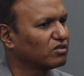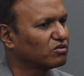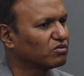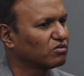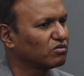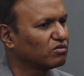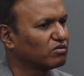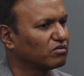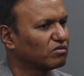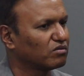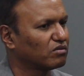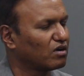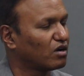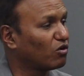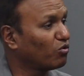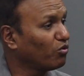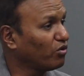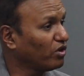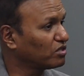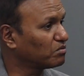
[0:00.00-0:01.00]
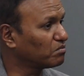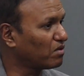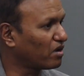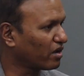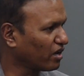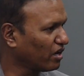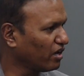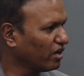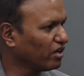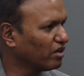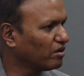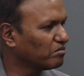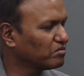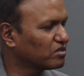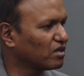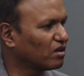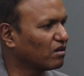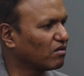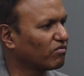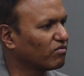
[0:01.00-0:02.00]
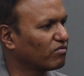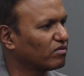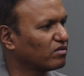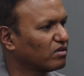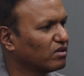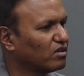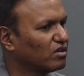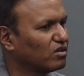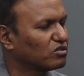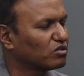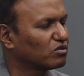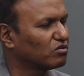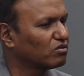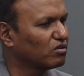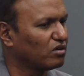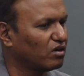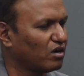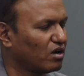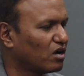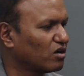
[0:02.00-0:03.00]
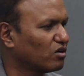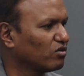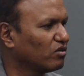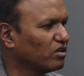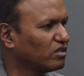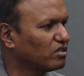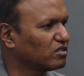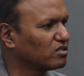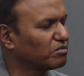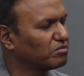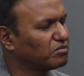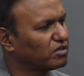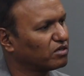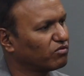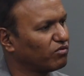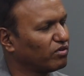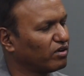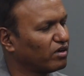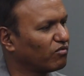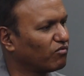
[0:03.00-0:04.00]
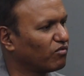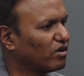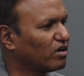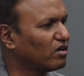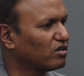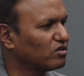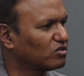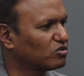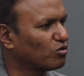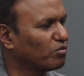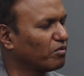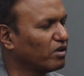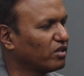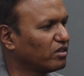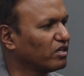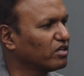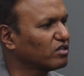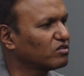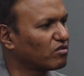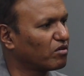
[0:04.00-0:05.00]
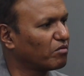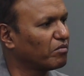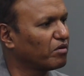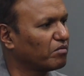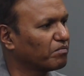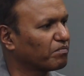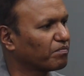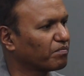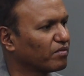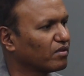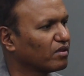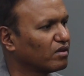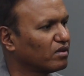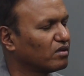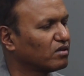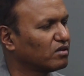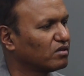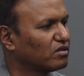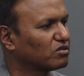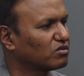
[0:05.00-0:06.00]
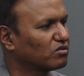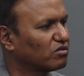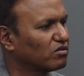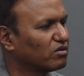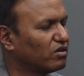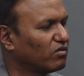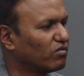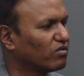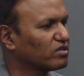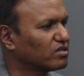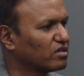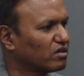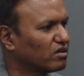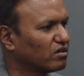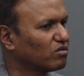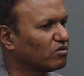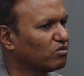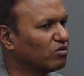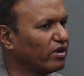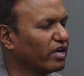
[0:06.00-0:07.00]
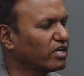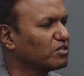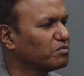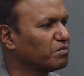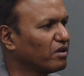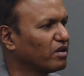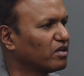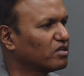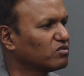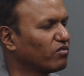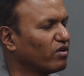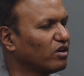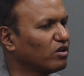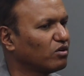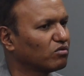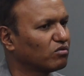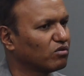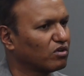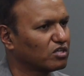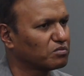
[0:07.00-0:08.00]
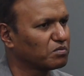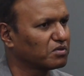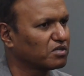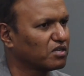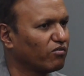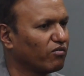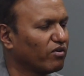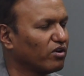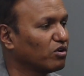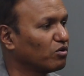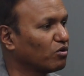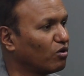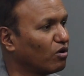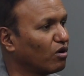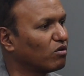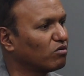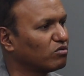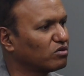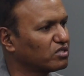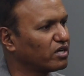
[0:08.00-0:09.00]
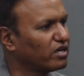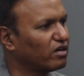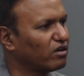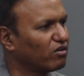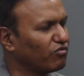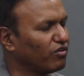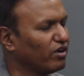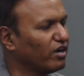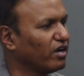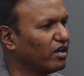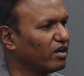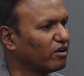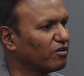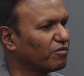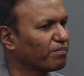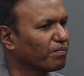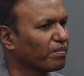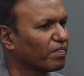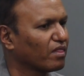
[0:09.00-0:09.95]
So how he is marketing himself. So not only the subject, we have learned so many things from him. So it was a good experience. Especially when you go outside of India,